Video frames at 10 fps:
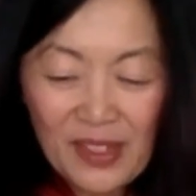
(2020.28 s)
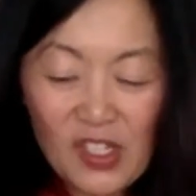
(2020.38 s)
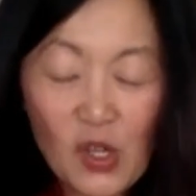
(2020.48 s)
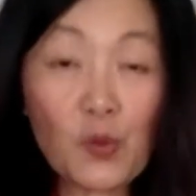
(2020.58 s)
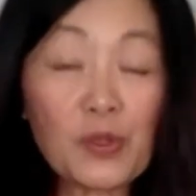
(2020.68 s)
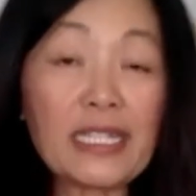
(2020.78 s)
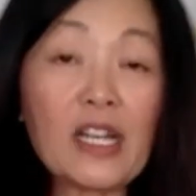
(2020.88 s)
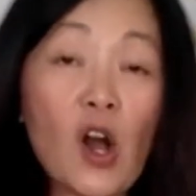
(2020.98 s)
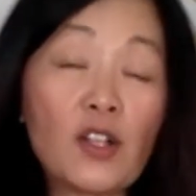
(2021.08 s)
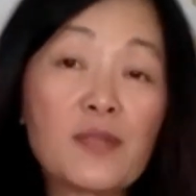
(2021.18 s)
So
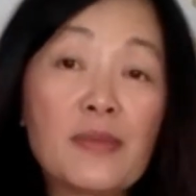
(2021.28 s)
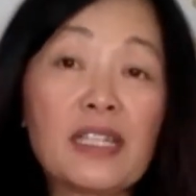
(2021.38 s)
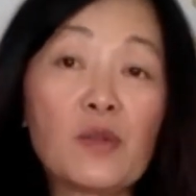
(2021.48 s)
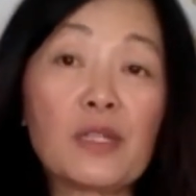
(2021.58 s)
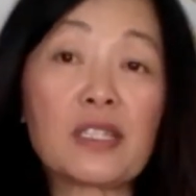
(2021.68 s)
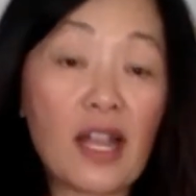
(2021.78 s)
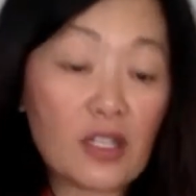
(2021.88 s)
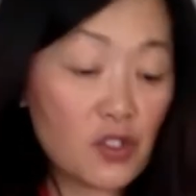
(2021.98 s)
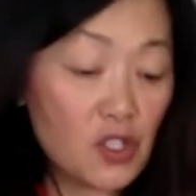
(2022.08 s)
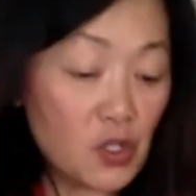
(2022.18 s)
really, ultimately, what
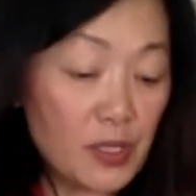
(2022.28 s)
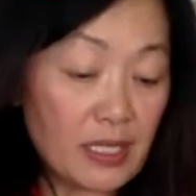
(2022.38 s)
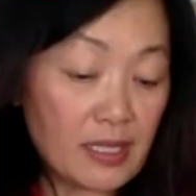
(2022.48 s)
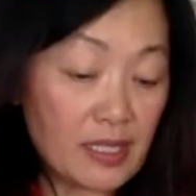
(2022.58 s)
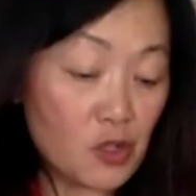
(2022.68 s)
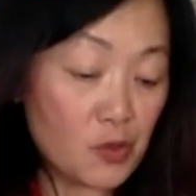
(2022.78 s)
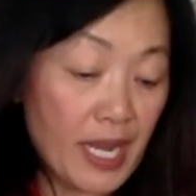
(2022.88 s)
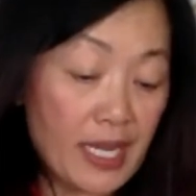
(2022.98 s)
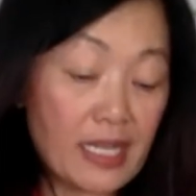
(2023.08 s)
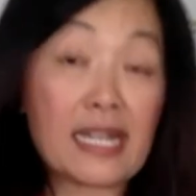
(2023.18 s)
diets are doing is
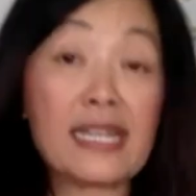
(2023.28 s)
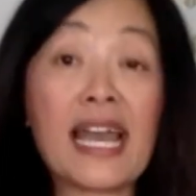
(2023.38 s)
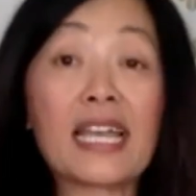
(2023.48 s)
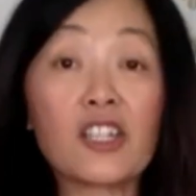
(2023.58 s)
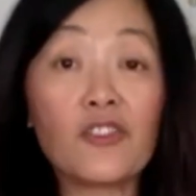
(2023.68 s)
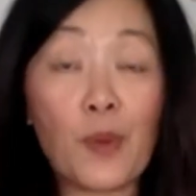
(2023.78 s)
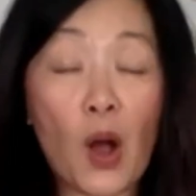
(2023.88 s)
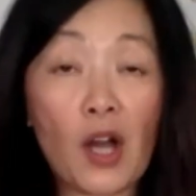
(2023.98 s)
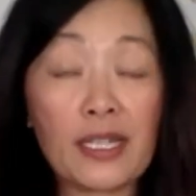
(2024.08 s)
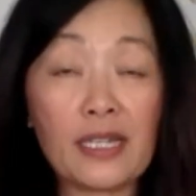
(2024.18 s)
creating negative
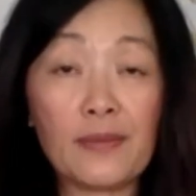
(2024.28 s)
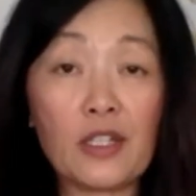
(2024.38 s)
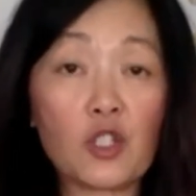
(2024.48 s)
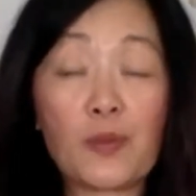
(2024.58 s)
body image